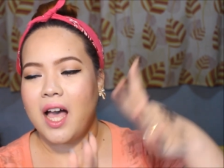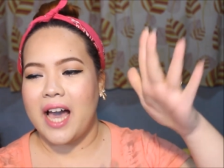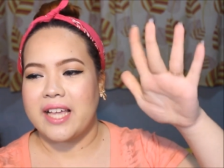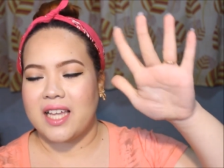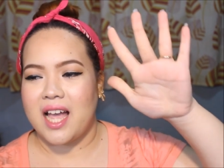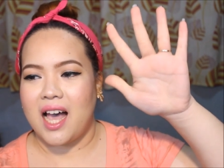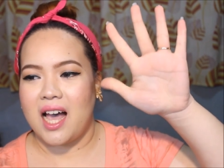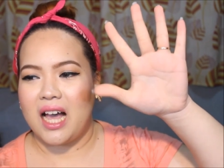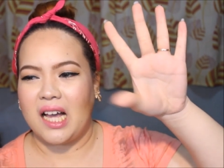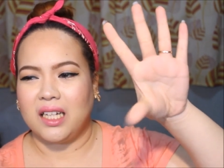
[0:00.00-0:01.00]
I
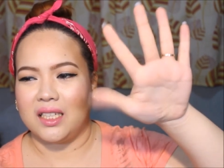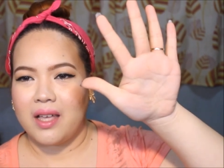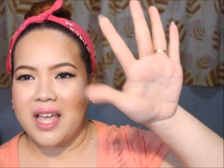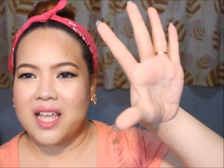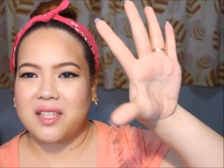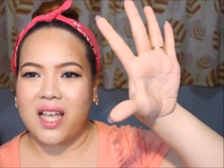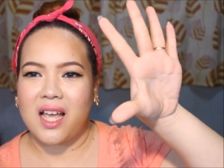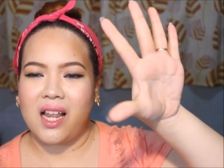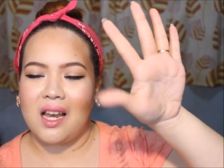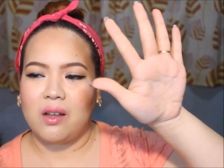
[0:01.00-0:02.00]
tag
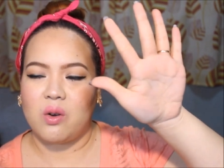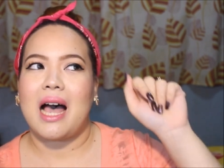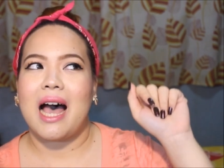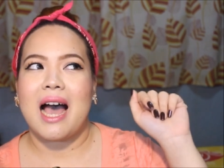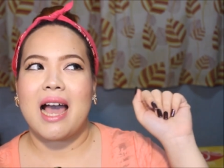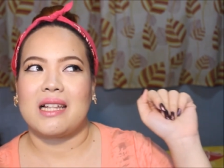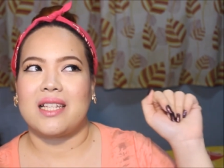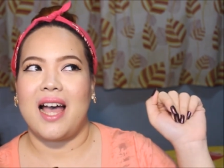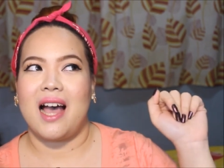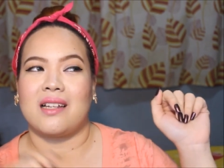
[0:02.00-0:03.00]
Hazel, I
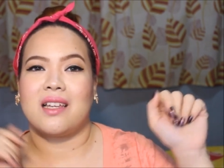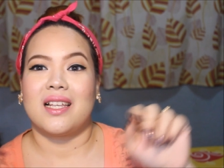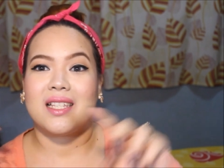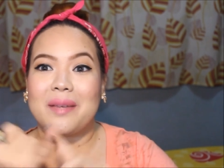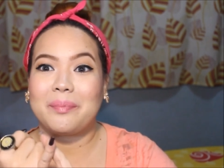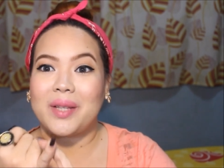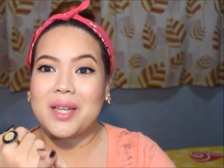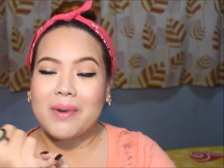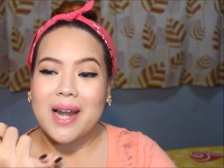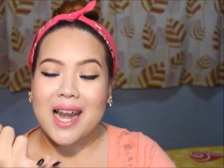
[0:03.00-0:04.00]
tag
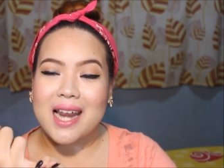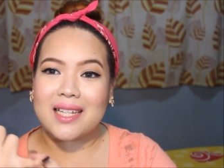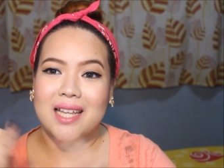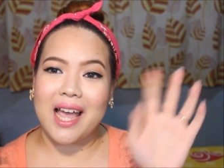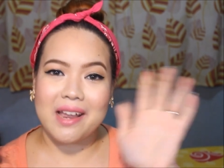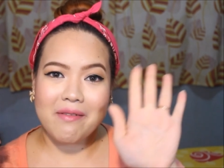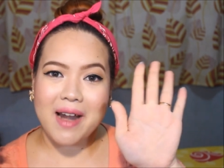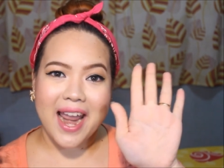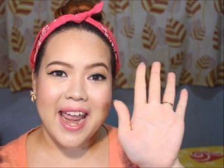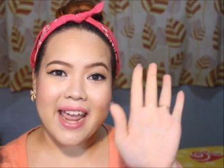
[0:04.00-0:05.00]
Simply Raise. Hi
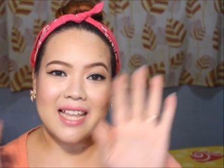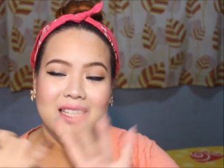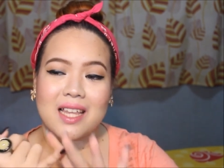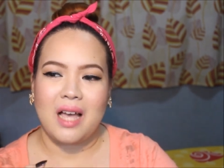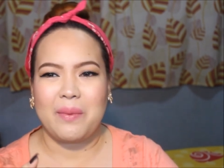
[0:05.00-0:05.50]
Raise!